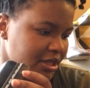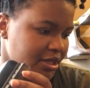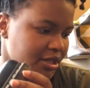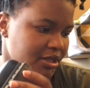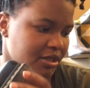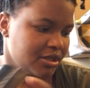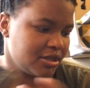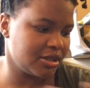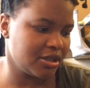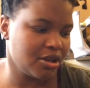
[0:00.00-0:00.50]

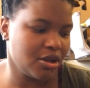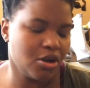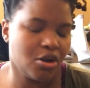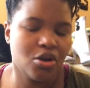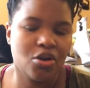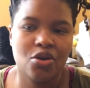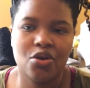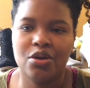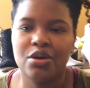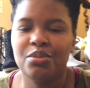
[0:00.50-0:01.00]
this
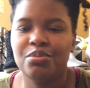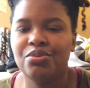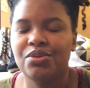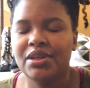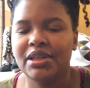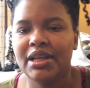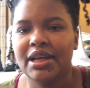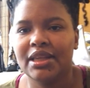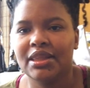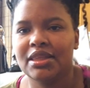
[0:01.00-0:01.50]
or a
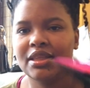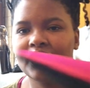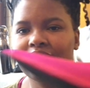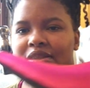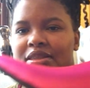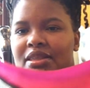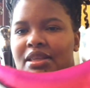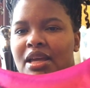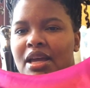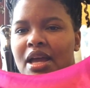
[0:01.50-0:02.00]
boot like
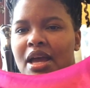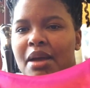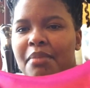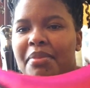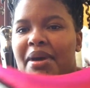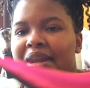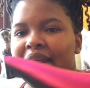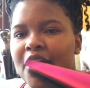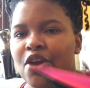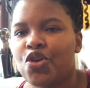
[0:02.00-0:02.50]
this
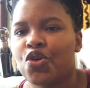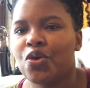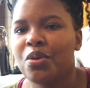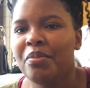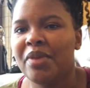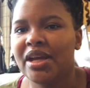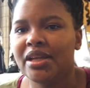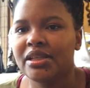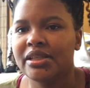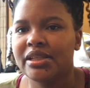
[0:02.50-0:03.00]
but I
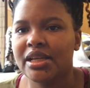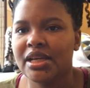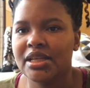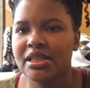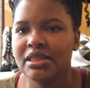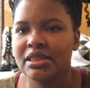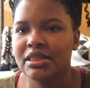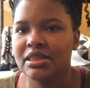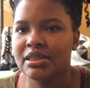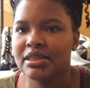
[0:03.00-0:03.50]
recommend
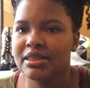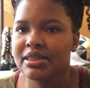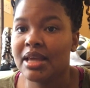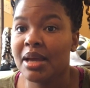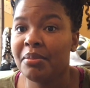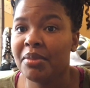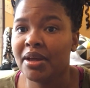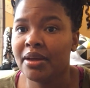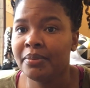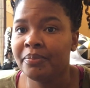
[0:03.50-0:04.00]
in
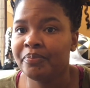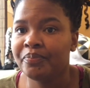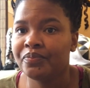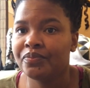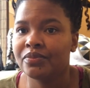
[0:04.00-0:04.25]
summer